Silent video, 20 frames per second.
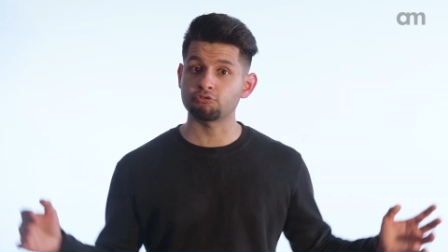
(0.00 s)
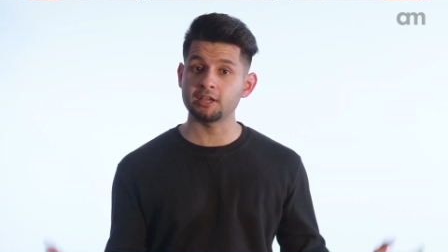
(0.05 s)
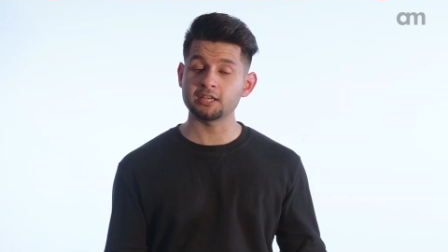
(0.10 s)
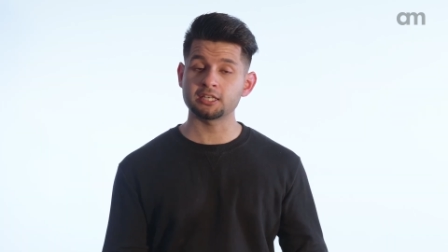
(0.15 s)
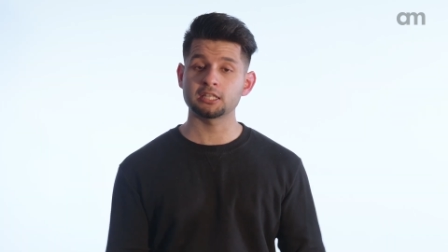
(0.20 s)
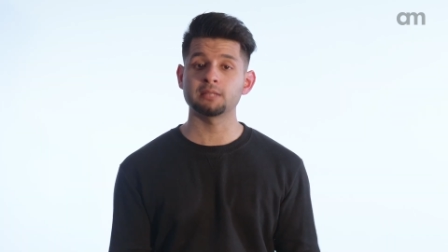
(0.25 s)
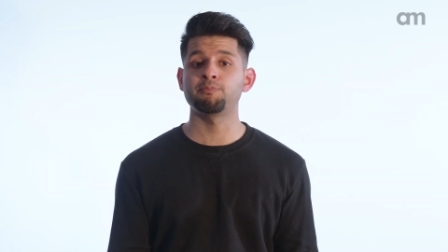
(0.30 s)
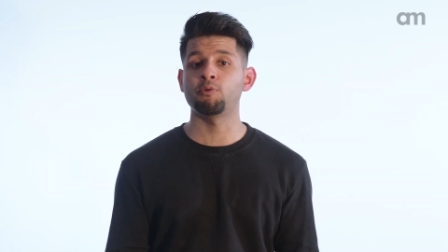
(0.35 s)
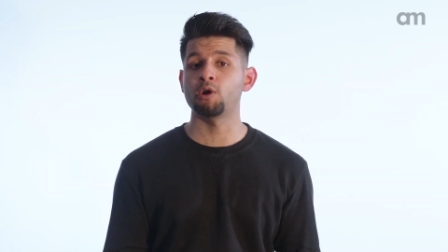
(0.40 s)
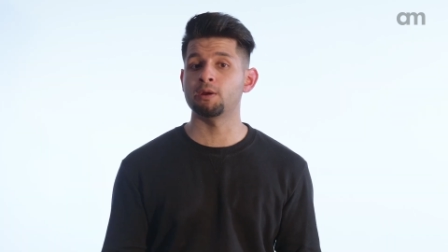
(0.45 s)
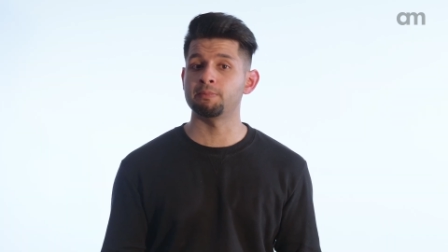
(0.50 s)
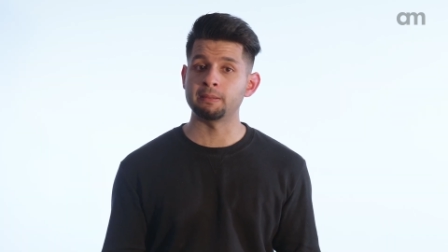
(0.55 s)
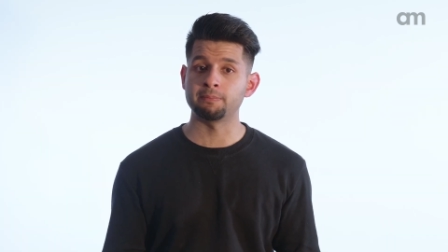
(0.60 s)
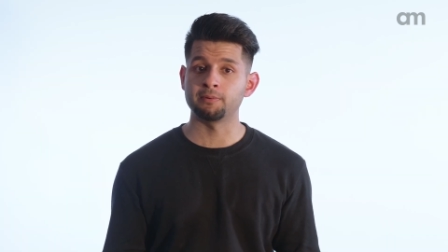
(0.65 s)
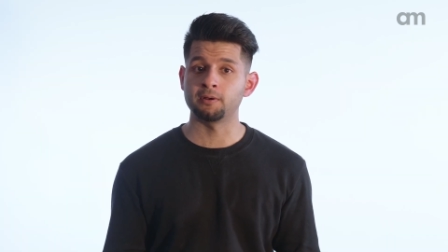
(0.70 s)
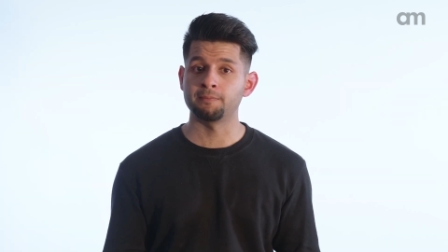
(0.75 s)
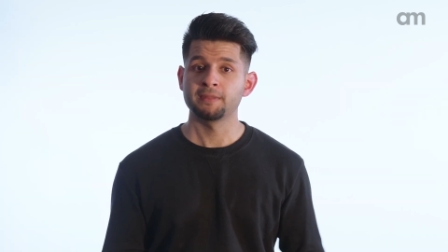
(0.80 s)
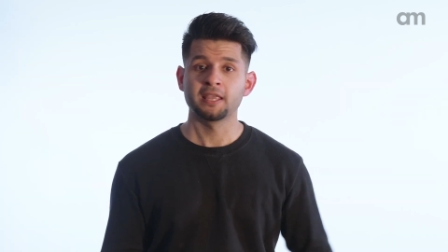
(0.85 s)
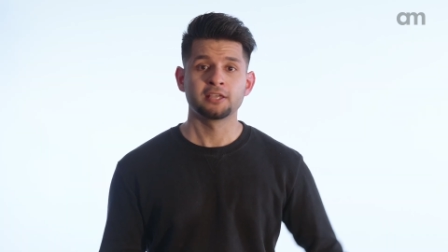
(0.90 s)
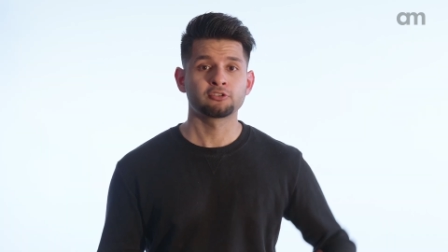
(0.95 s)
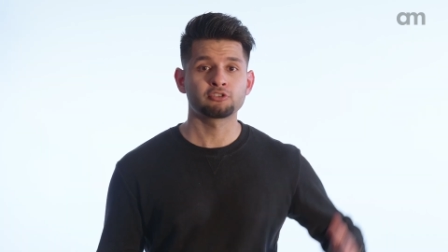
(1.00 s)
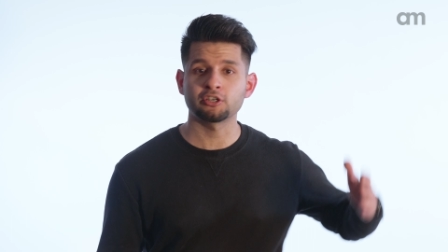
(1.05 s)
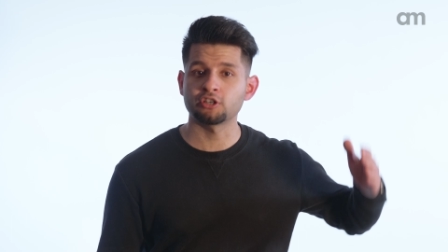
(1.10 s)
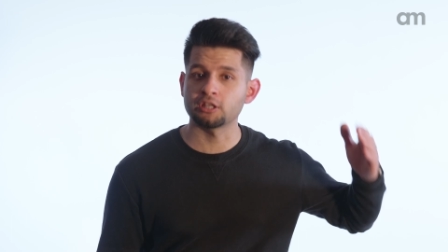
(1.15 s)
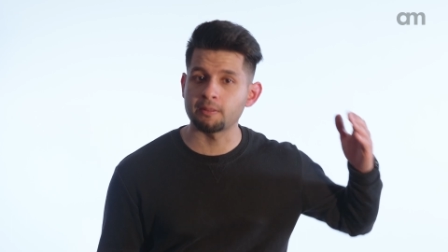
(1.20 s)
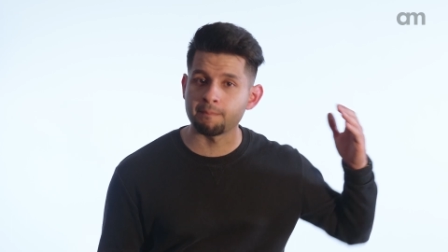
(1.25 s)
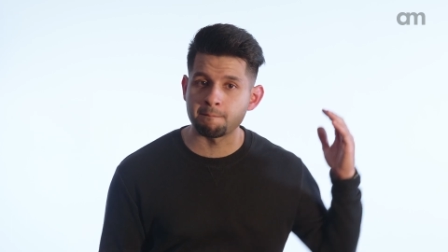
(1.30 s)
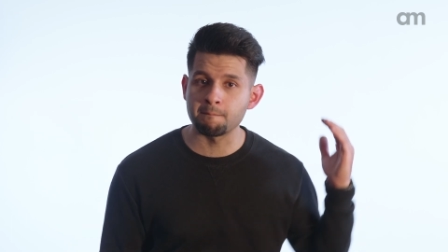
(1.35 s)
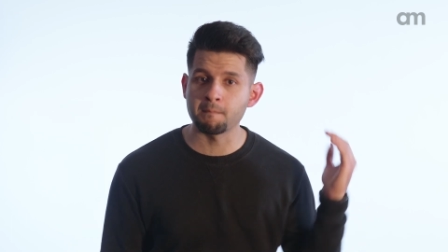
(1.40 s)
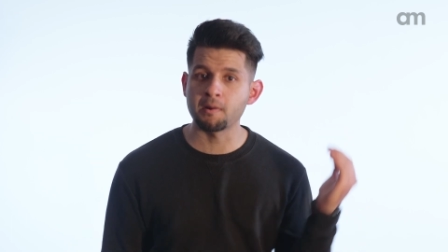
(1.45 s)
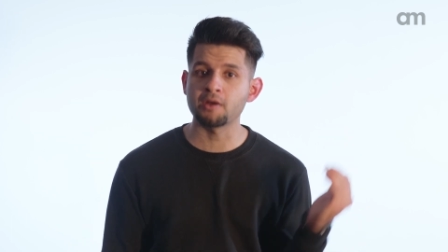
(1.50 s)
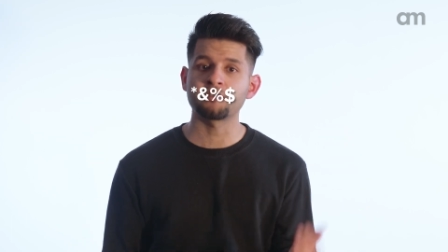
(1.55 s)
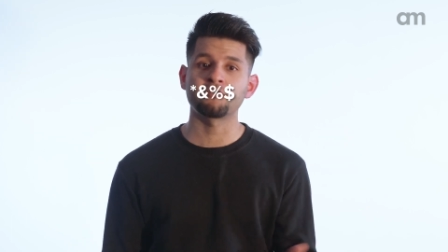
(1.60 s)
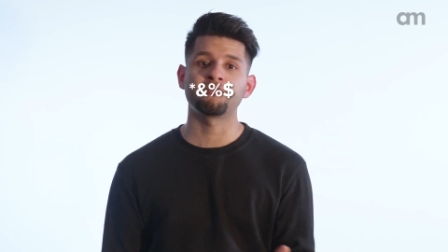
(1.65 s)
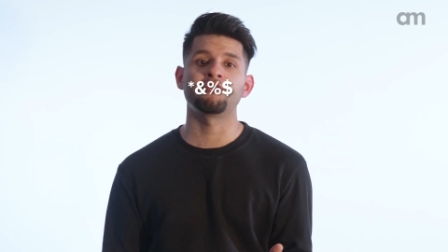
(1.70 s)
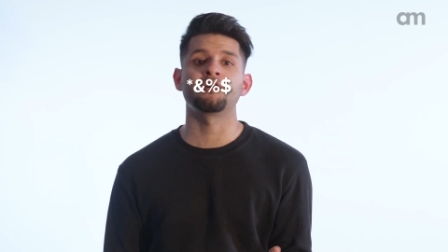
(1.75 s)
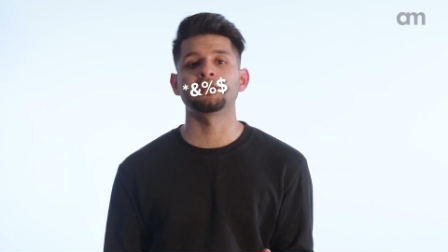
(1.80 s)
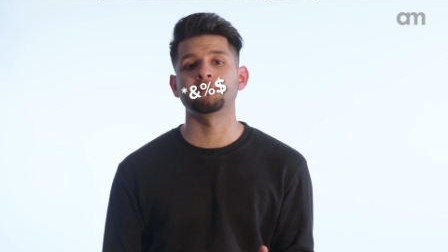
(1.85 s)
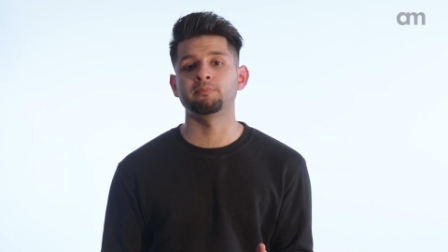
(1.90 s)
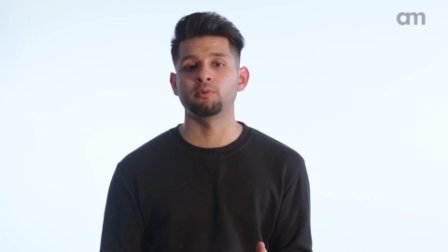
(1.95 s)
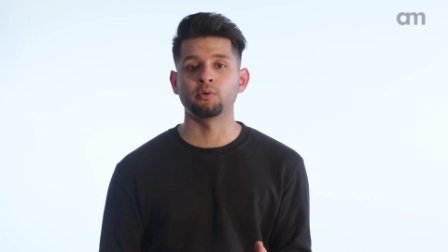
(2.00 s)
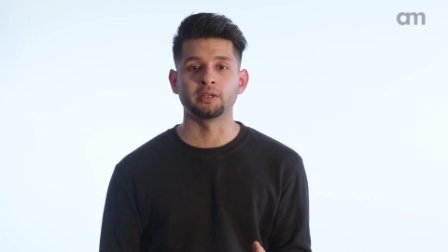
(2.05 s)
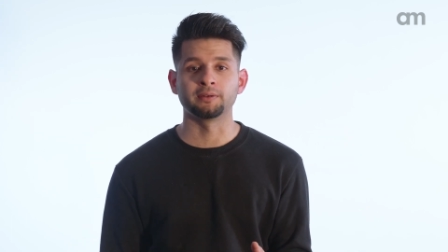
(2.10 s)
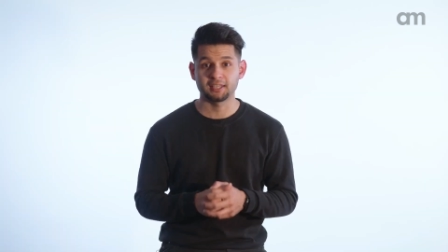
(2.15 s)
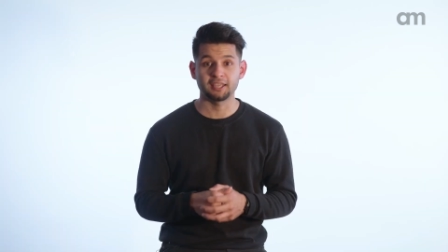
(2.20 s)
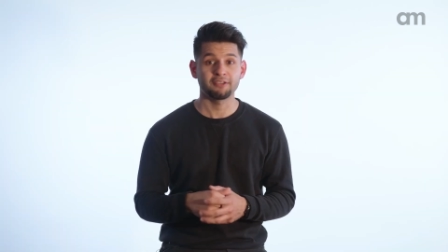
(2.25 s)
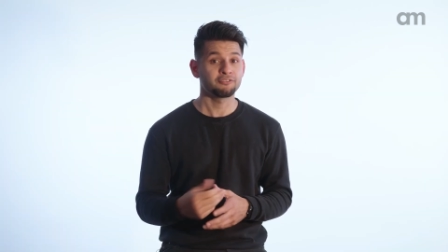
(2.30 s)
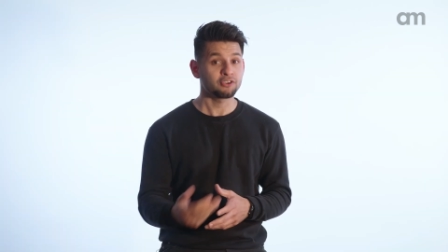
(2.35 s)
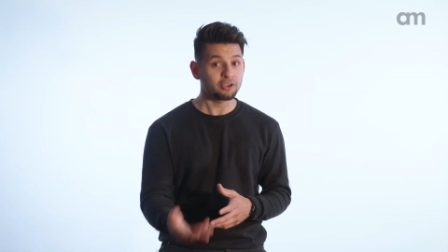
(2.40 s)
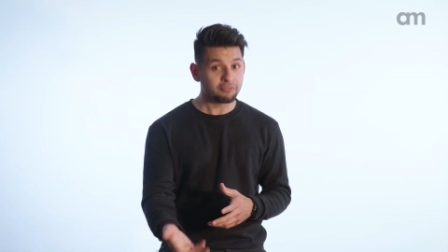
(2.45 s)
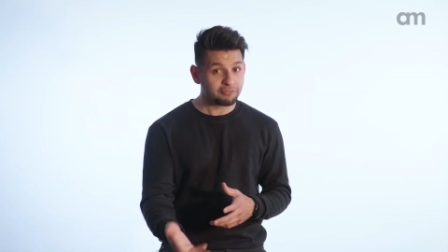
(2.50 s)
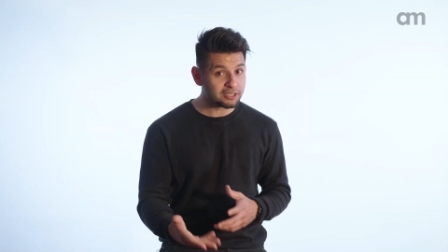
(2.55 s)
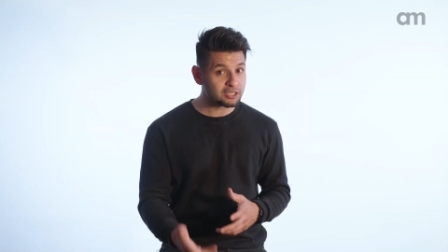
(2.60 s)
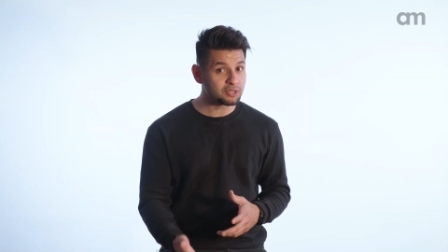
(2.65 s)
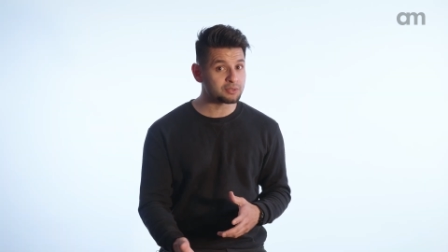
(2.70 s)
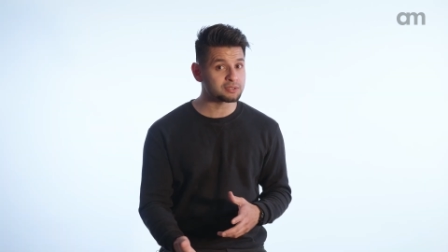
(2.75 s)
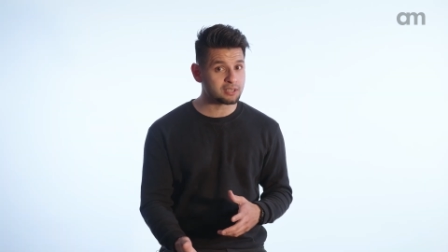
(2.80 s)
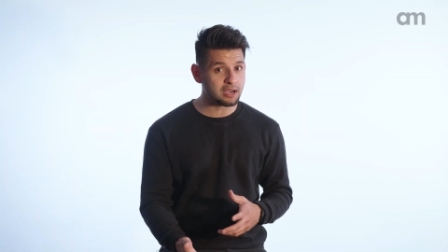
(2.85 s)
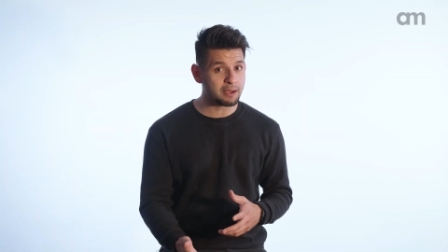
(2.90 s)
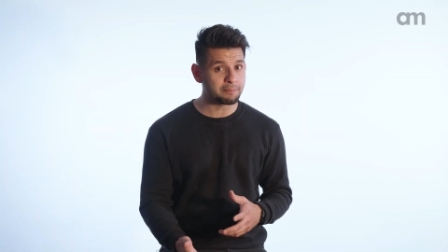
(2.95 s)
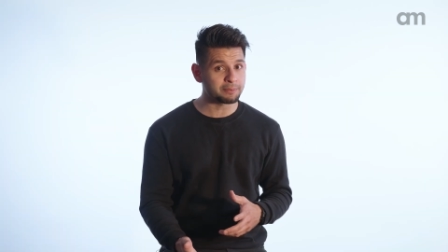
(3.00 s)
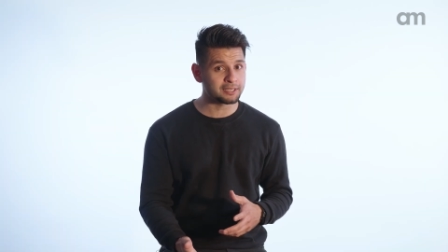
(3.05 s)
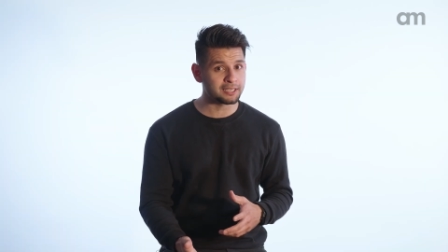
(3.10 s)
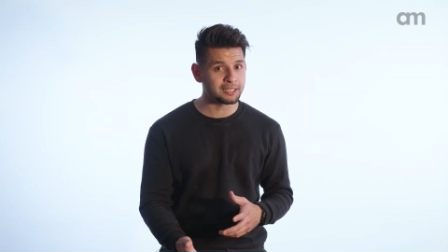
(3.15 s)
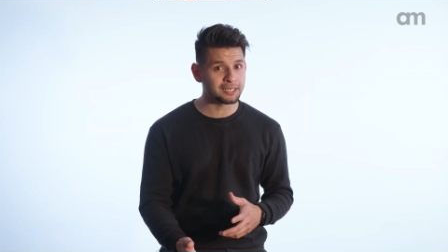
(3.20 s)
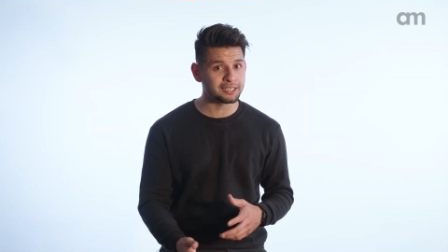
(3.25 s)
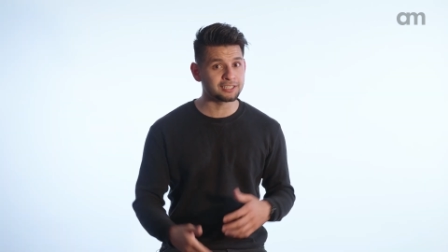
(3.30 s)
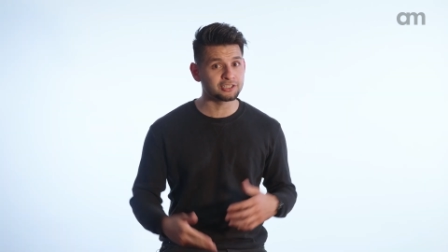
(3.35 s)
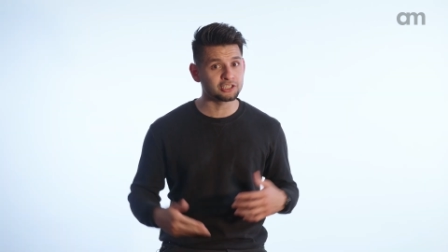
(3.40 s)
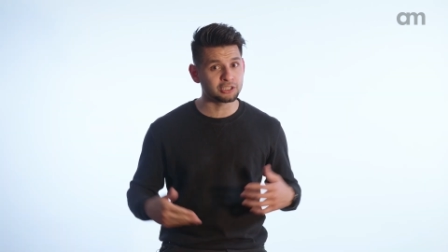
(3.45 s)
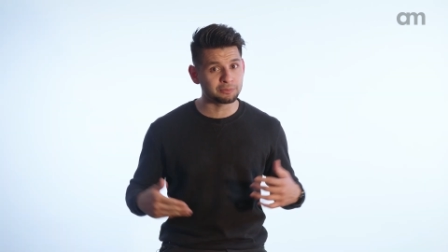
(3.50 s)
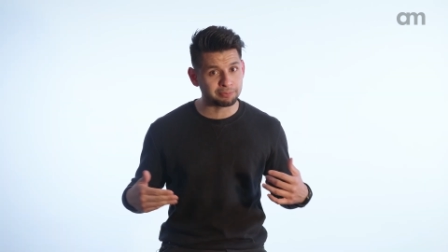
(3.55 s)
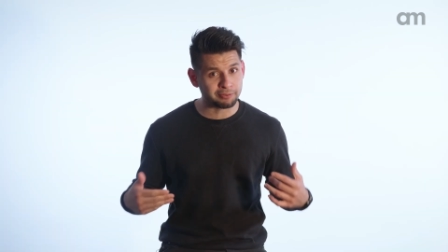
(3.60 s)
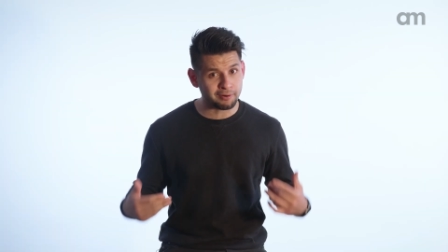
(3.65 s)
Straight to the point, people. Straight to the mother point. If your video is complicated, then your